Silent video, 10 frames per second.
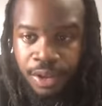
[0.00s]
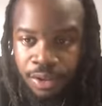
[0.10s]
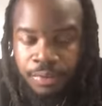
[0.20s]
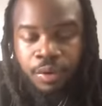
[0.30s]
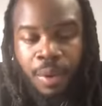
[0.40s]

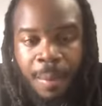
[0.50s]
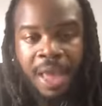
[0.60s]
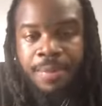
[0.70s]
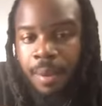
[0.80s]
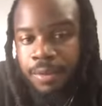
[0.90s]
So it
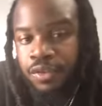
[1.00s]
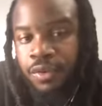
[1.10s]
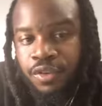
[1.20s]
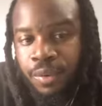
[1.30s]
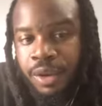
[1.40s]
might be a
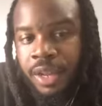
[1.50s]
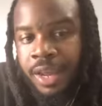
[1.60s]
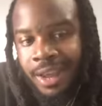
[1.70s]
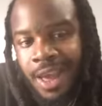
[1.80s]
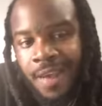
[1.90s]
pituitary
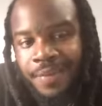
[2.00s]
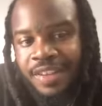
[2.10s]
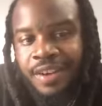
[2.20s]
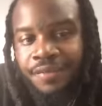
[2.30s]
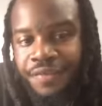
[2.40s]
gland
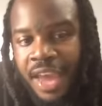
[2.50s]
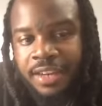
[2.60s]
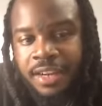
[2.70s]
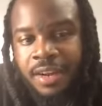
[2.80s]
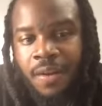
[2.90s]
that's
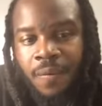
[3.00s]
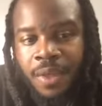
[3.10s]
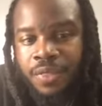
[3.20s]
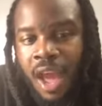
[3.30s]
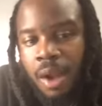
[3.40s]
affecting the
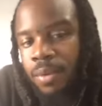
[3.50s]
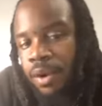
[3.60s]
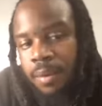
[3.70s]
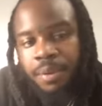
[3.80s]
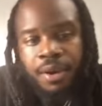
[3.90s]
thyroid
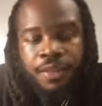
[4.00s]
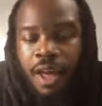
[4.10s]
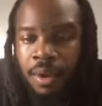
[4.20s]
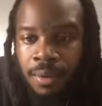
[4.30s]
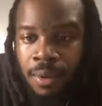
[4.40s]
or the
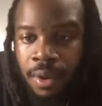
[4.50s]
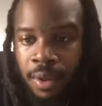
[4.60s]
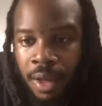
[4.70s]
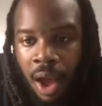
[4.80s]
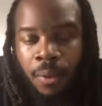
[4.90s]
parathyroid.
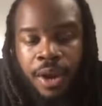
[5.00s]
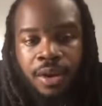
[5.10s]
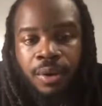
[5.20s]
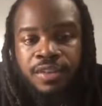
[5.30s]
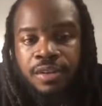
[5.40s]
I wouldn't
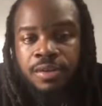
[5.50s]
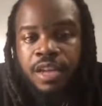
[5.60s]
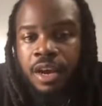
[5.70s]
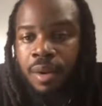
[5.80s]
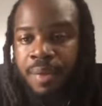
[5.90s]
know until you
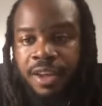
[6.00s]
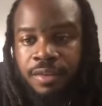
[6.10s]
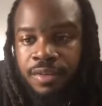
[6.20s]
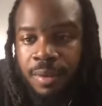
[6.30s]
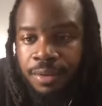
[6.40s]
check her
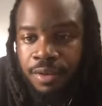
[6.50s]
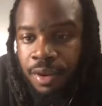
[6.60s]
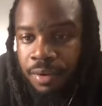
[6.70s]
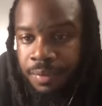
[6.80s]
basal temperature, though.